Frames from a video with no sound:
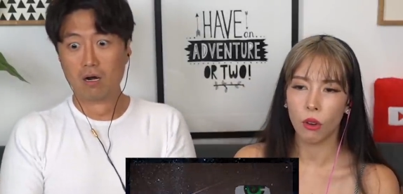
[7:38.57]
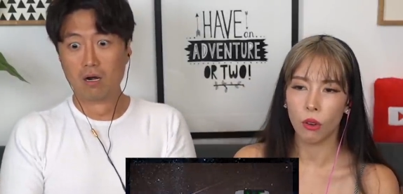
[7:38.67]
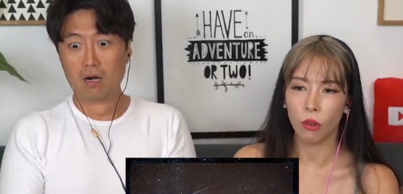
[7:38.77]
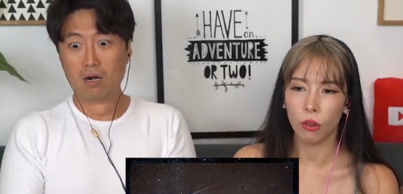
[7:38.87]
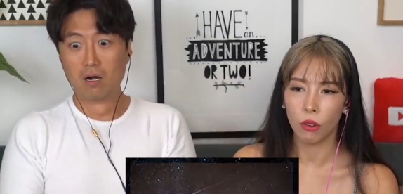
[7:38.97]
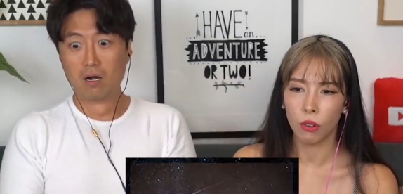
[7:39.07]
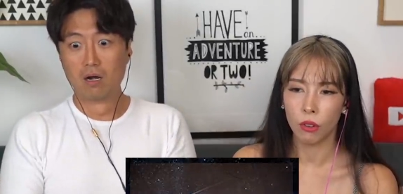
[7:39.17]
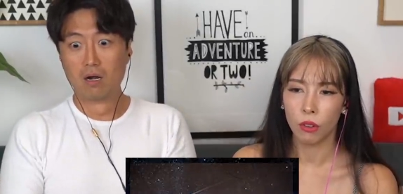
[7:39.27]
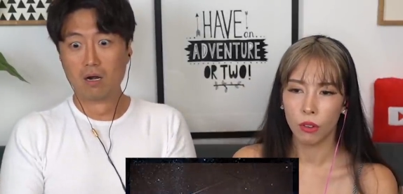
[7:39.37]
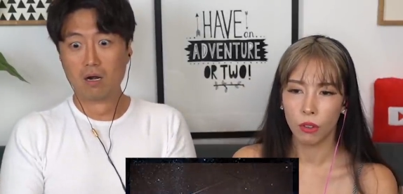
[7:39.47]

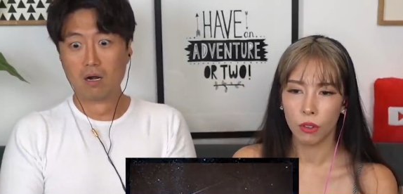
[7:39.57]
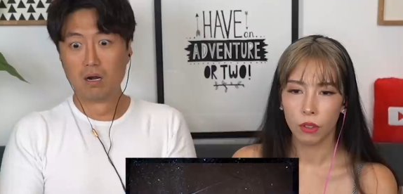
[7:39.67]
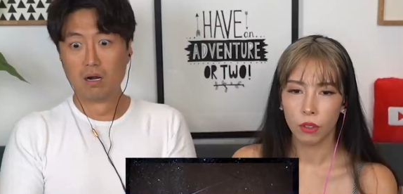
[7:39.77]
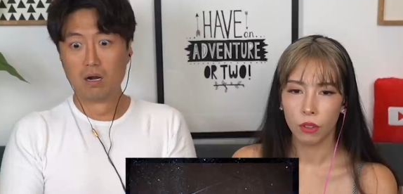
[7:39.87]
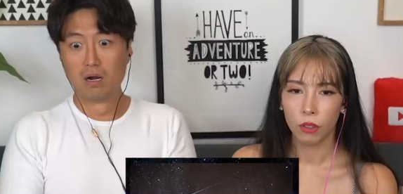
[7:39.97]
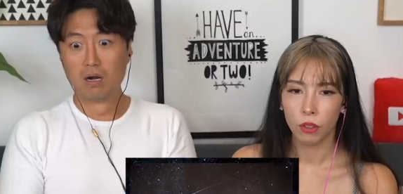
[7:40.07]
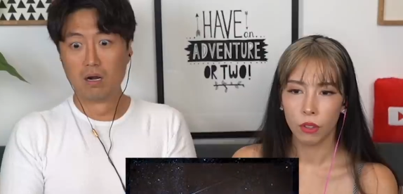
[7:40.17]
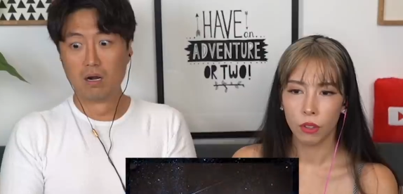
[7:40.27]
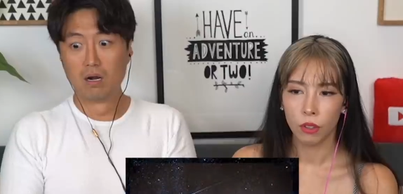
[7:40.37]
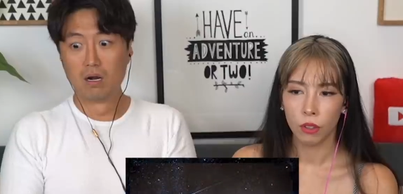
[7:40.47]

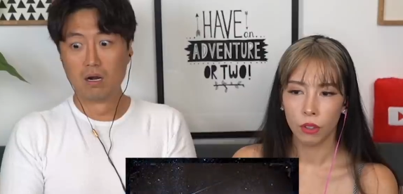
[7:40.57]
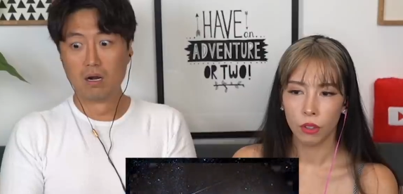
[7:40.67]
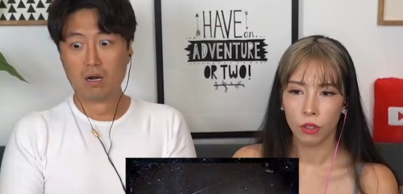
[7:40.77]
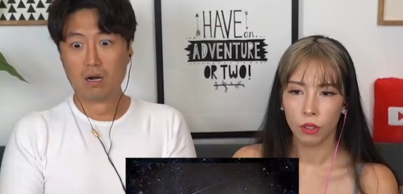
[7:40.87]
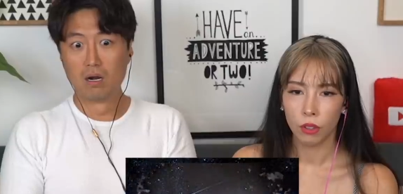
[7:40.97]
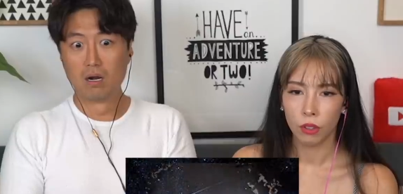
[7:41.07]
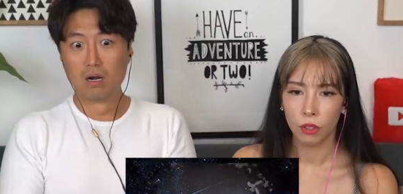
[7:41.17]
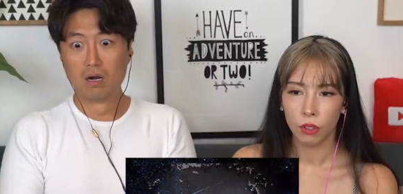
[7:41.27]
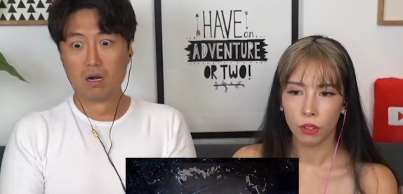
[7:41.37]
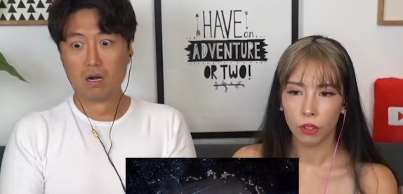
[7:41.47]

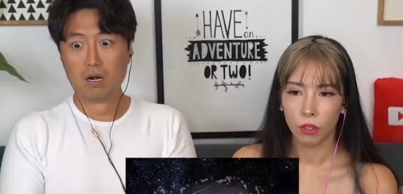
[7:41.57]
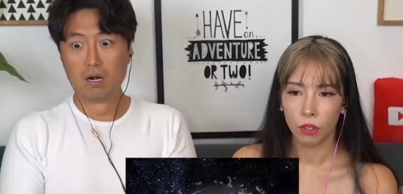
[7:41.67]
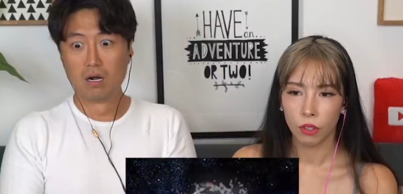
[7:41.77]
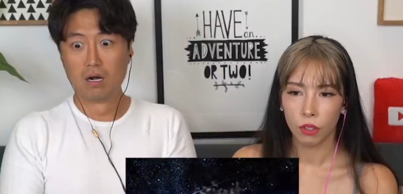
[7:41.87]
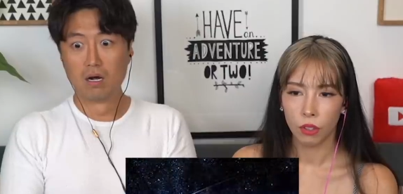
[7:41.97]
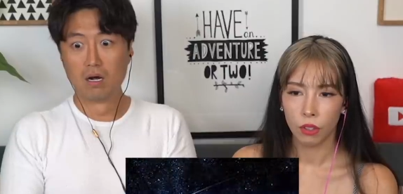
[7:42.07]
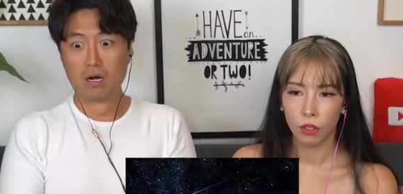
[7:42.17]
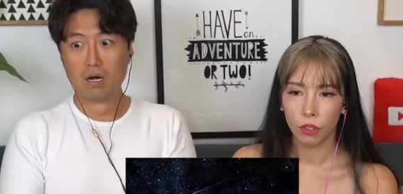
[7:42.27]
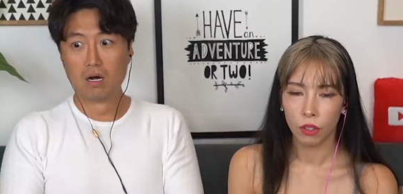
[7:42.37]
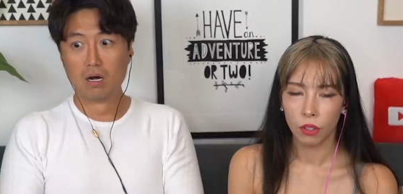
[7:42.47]

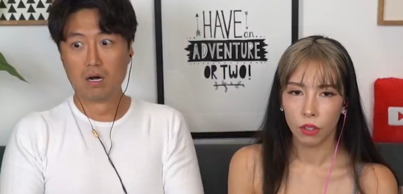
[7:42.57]
[no speech]